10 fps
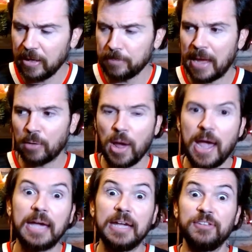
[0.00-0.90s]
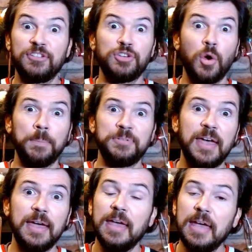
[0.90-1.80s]
And Matt Ryan gets so
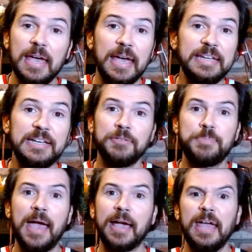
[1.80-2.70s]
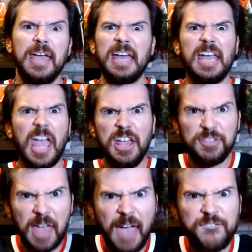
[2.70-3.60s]
upset. And he comes back,
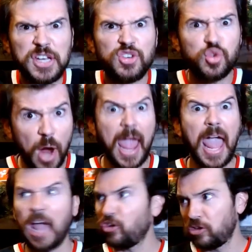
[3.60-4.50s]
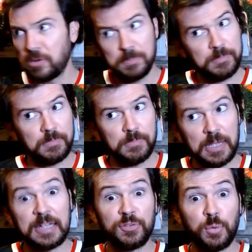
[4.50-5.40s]
he's effing trash.
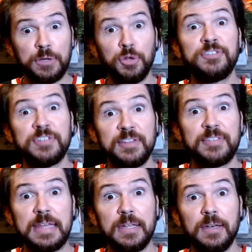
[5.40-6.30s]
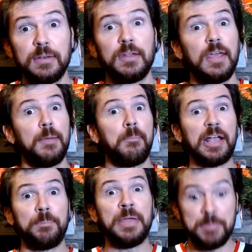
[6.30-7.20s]
And guess what, dude? Since then,
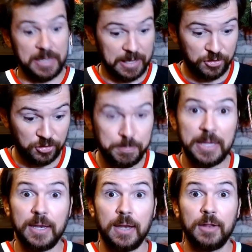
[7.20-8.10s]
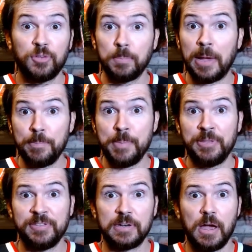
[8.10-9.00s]
Michael Pittman has just been, so Michael
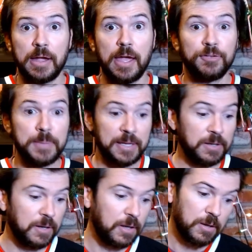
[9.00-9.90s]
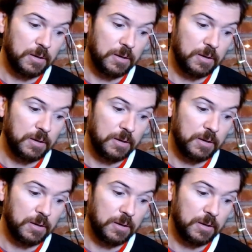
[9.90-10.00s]
Pittman's in the doghouse, man.